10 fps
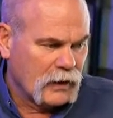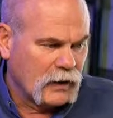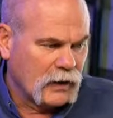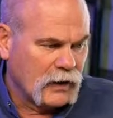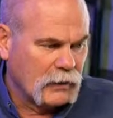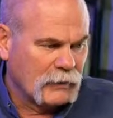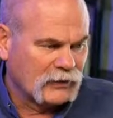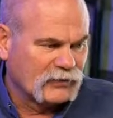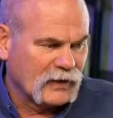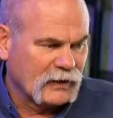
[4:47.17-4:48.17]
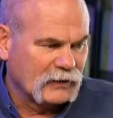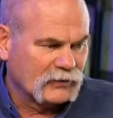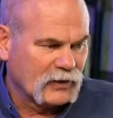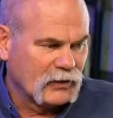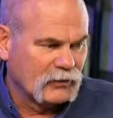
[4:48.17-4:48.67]
And my
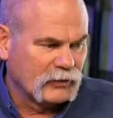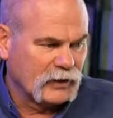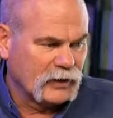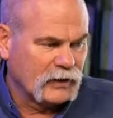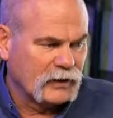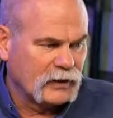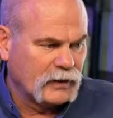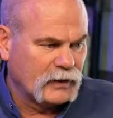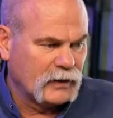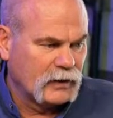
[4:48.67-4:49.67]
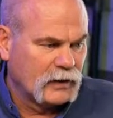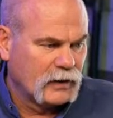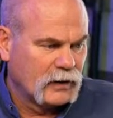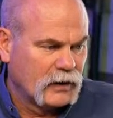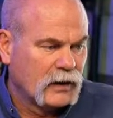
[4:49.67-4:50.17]
settings over here.
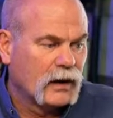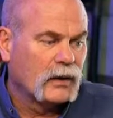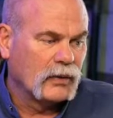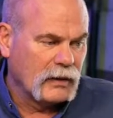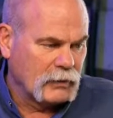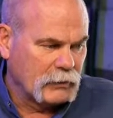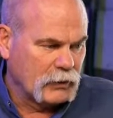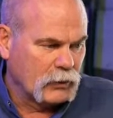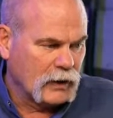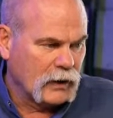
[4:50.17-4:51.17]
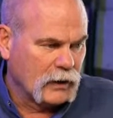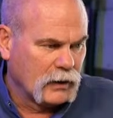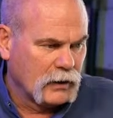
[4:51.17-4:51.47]
Oh, that may be why.